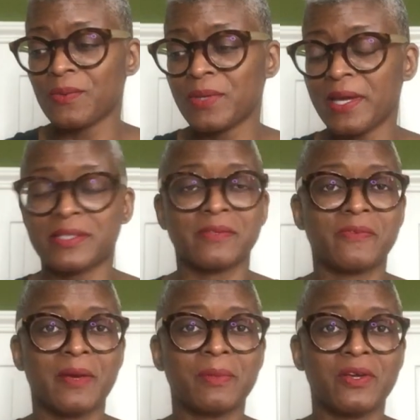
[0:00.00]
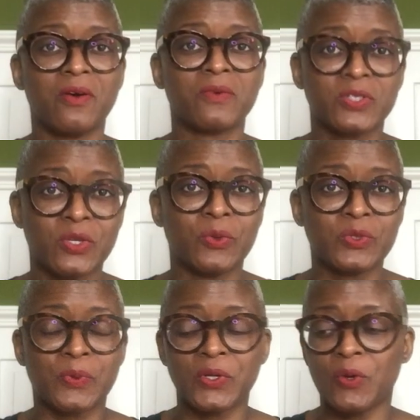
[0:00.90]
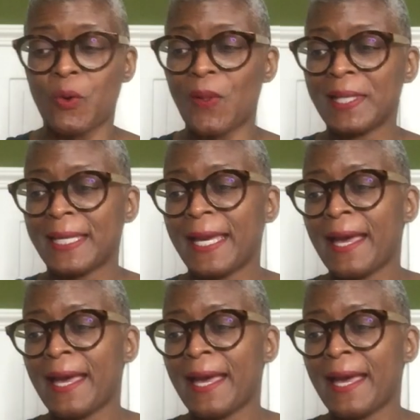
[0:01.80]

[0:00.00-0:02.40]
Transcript: We had some family over, so it was pretty cool.